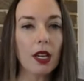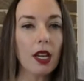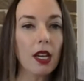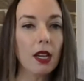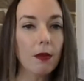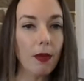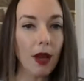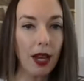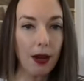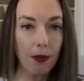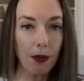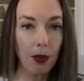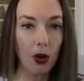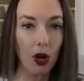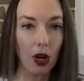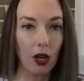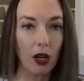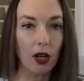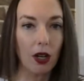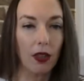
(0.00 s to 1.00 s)
in my
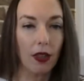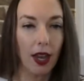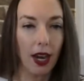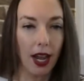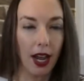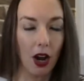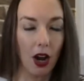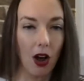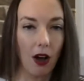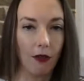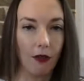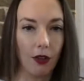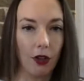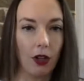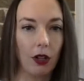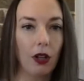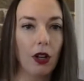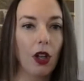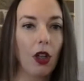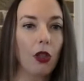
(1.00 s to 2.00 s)
book that I
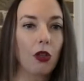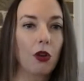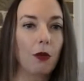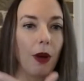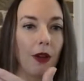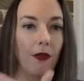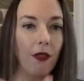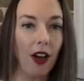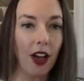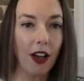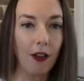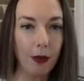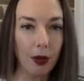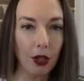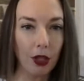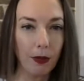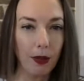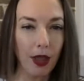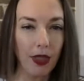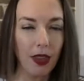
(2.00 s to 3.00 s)
offer through my
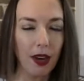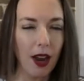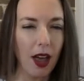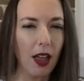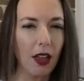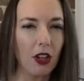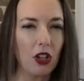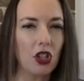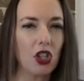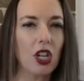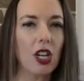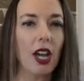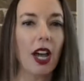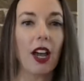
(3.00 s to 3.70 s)
5-pillar methodology.